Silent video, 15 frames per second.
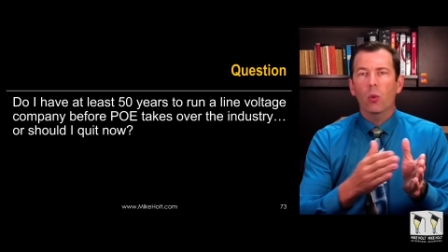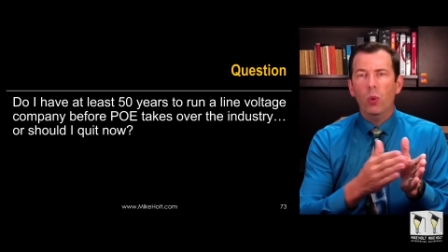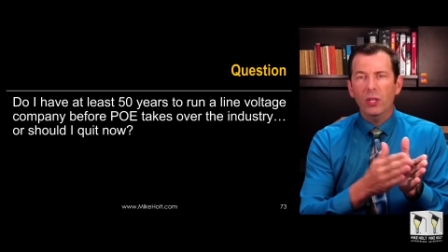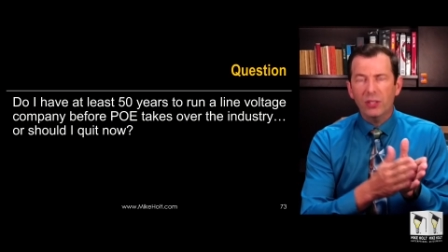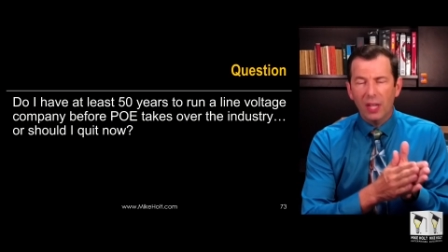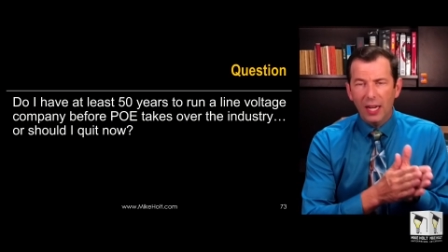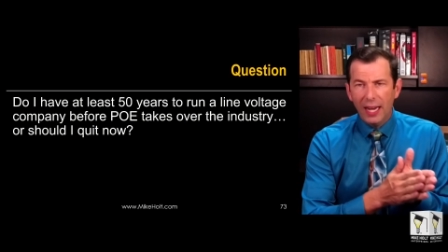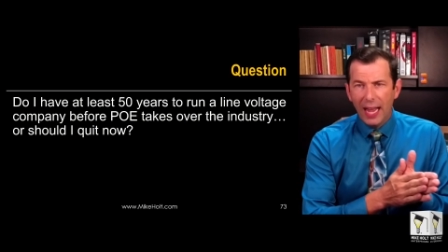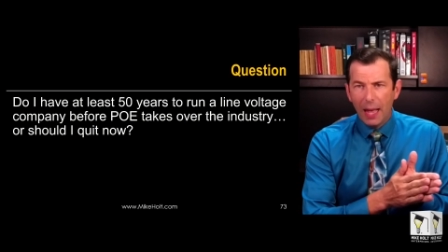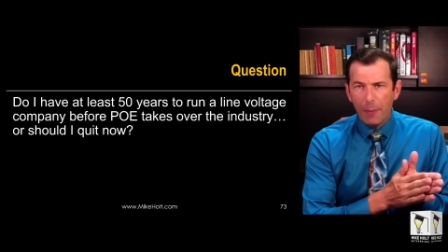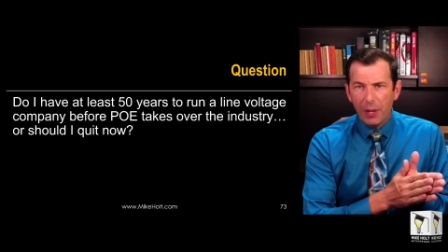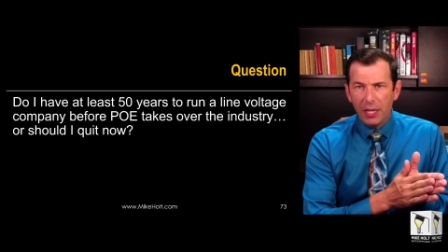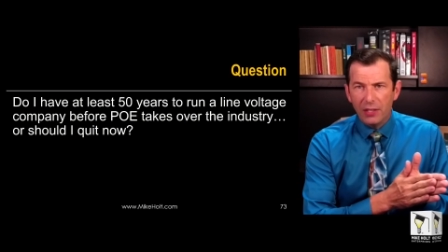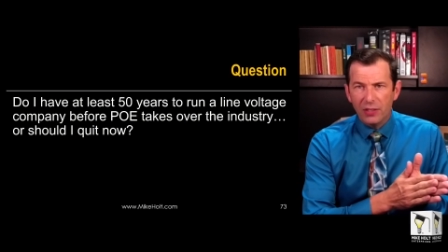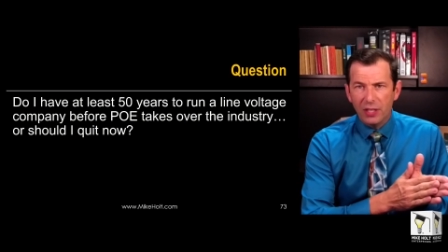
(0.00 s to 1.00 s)
What's going to
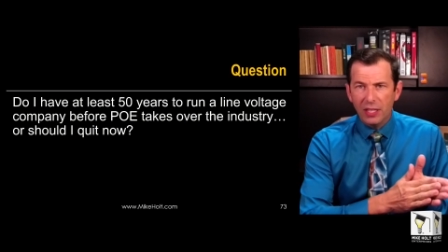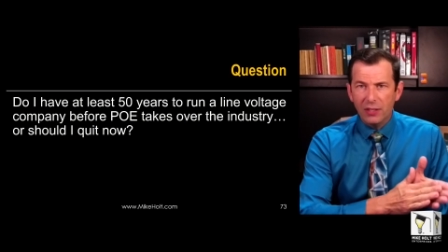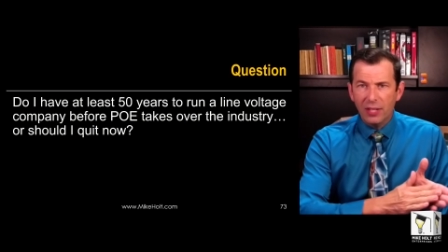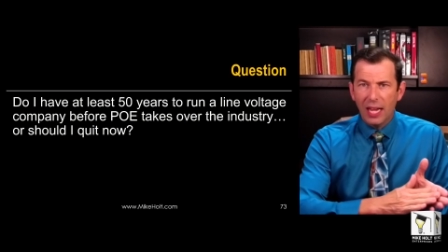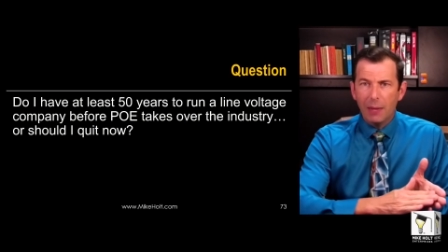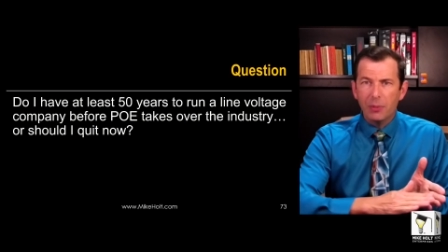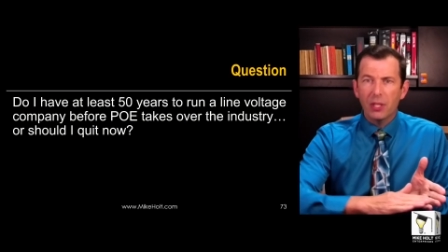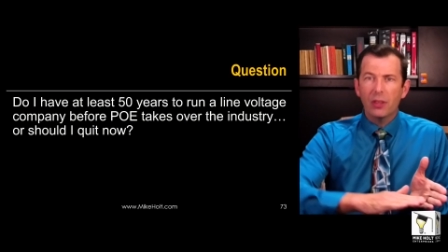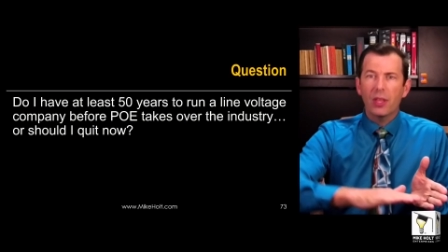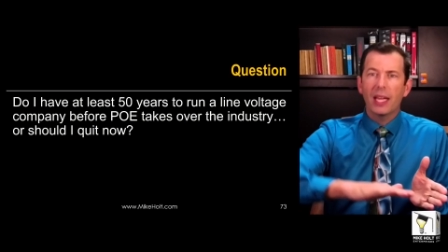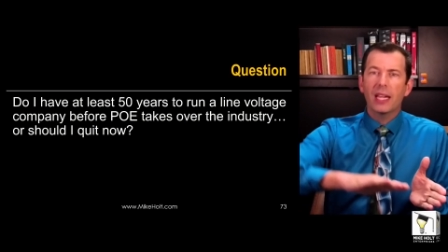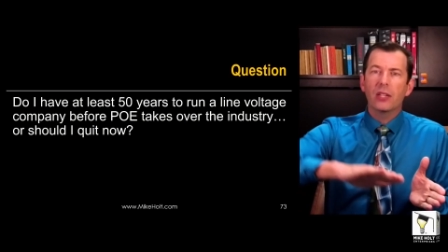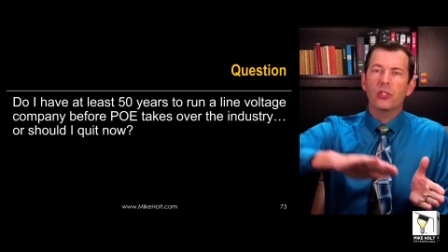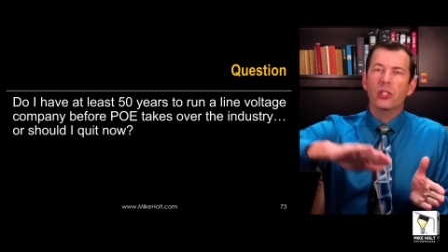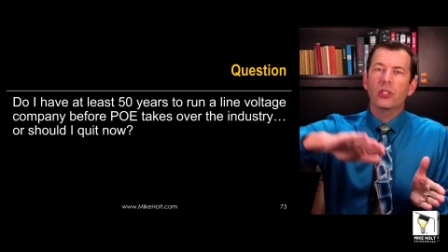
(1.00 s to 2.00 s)
happen is these types of
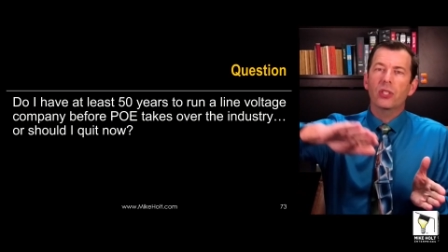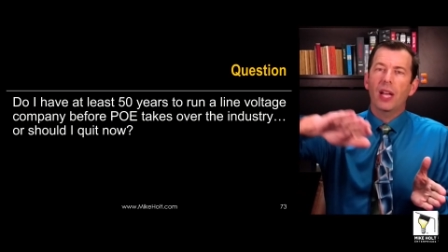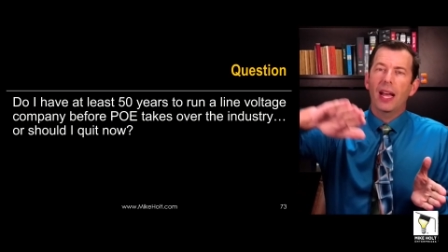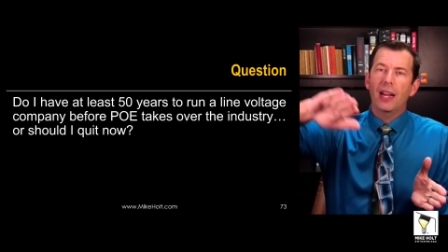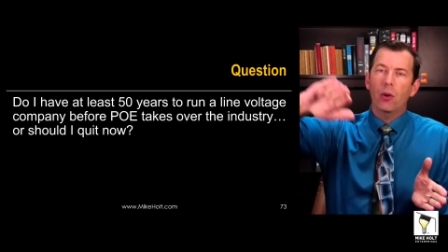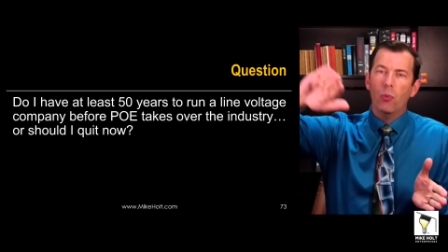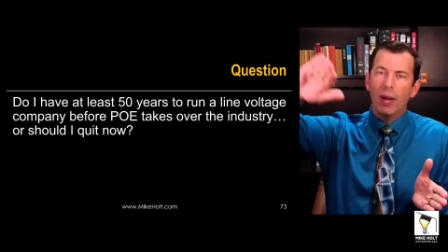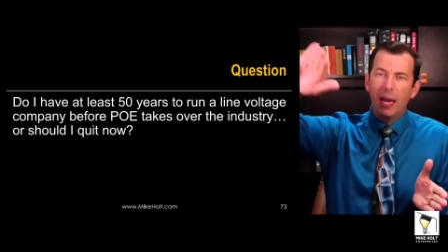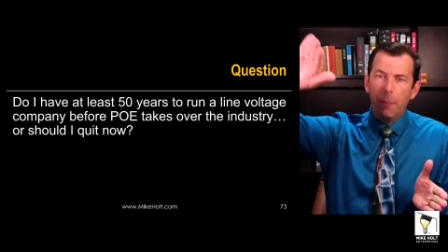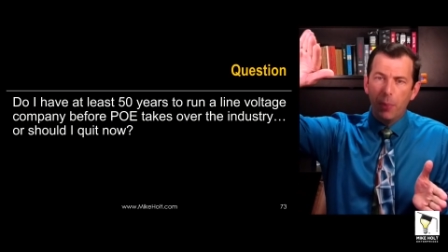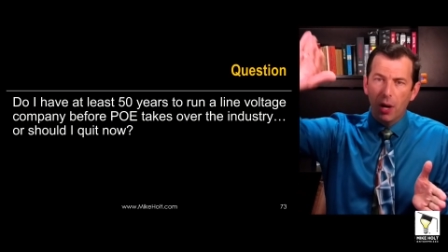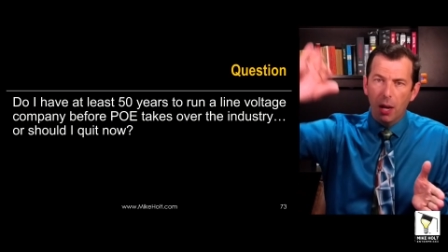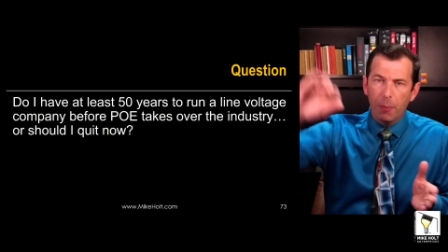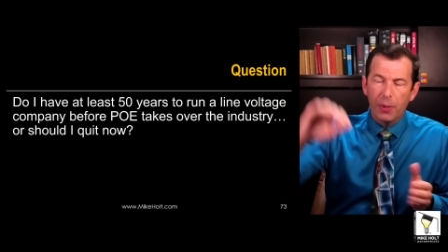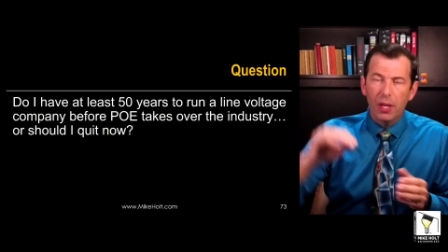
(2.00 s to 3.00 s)
things just kind of
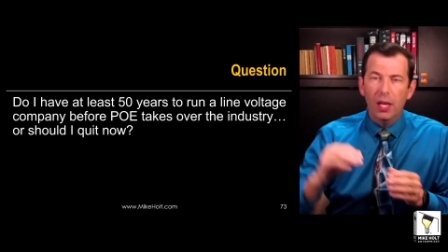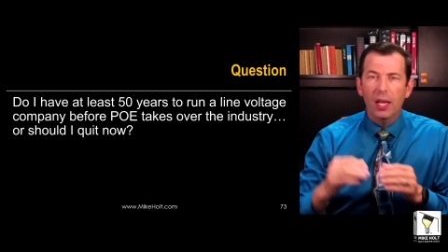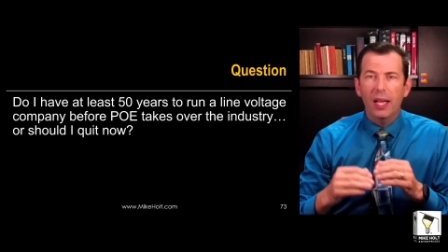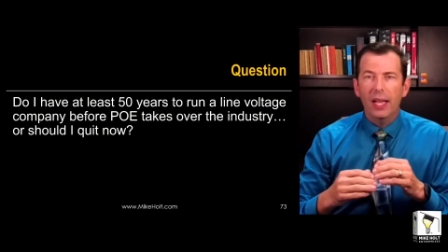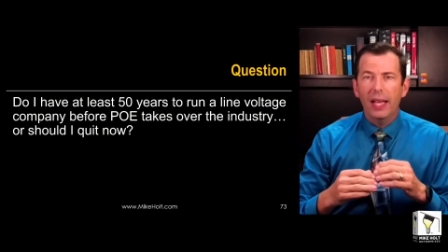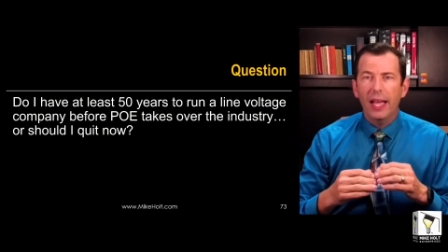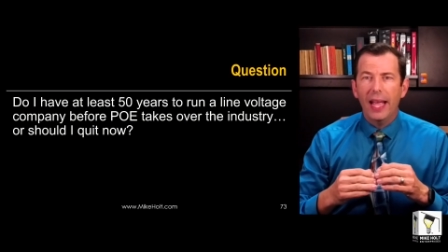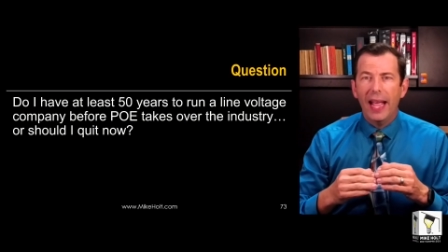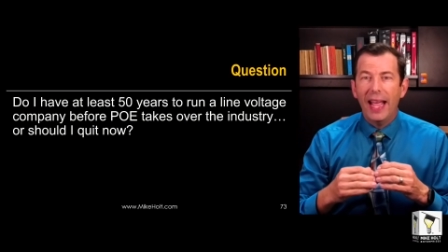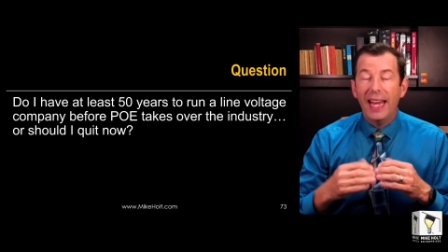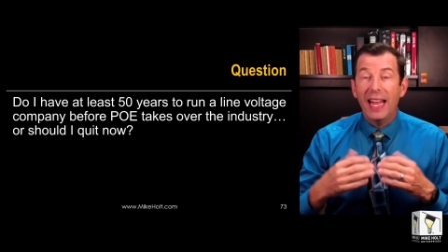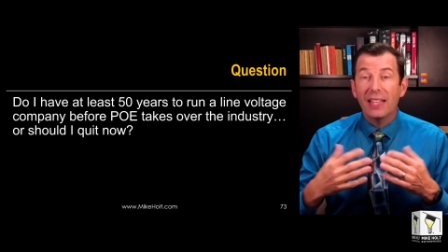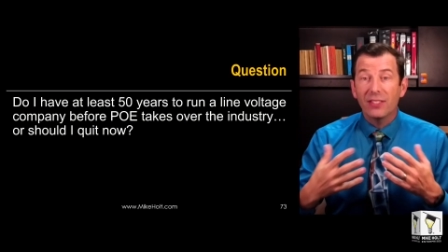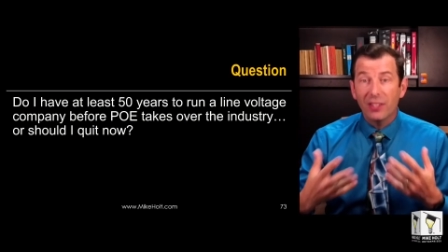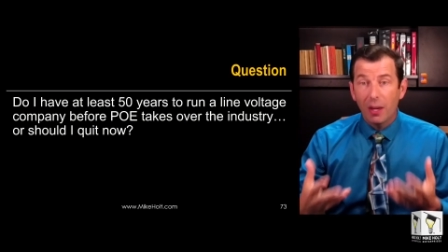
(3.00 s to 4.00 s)
ramp up
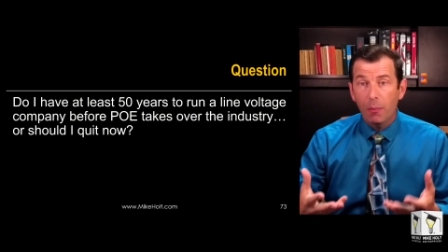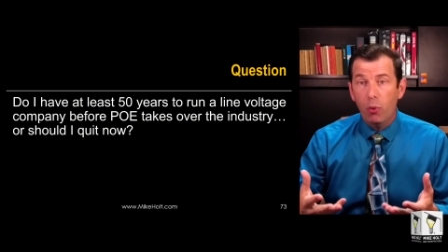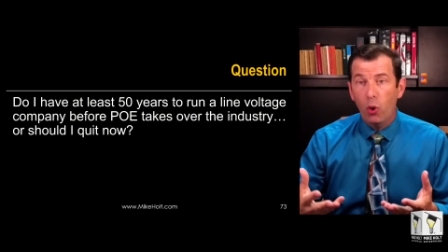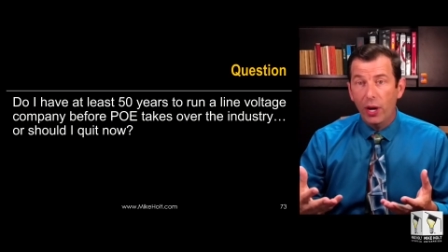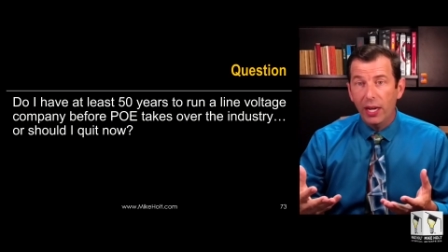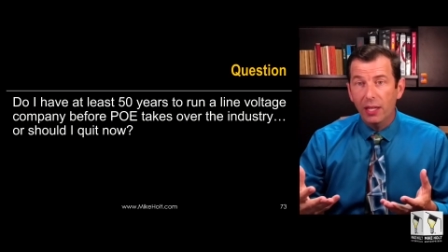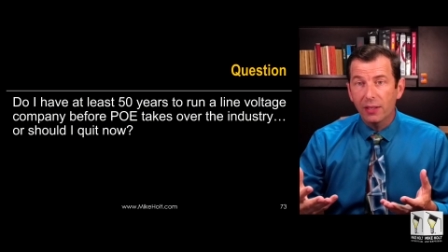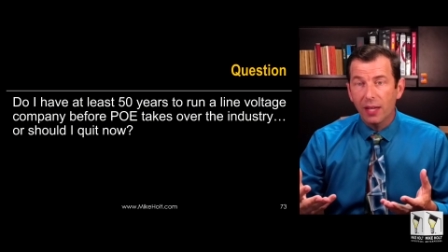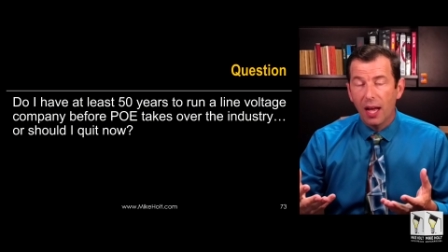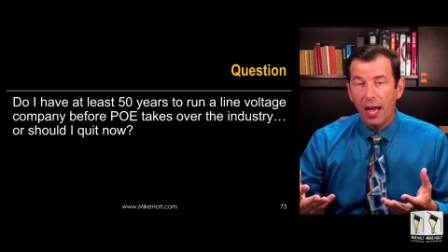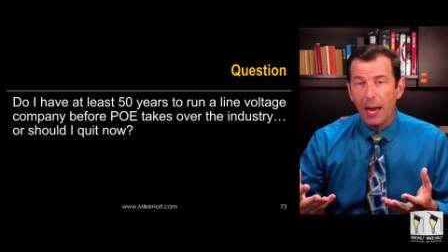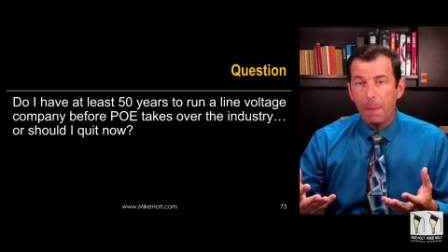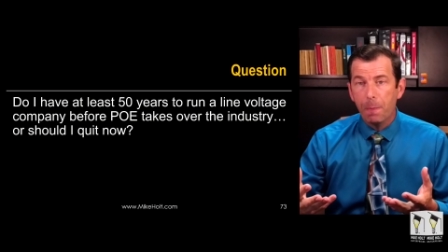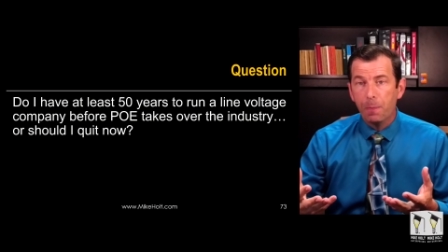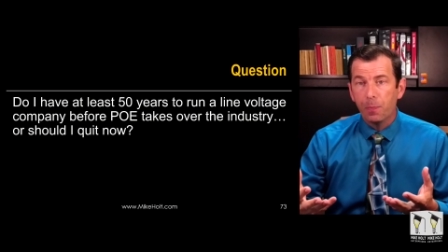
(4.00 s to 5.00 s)
and at some point in
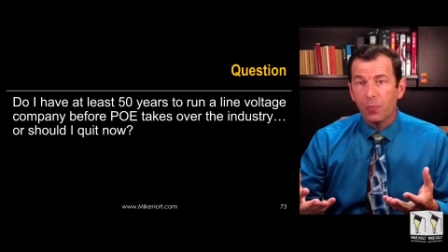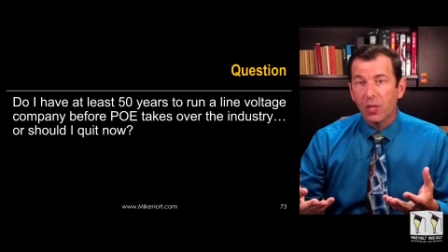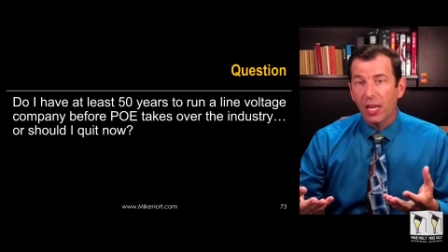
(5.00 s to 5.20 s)
time,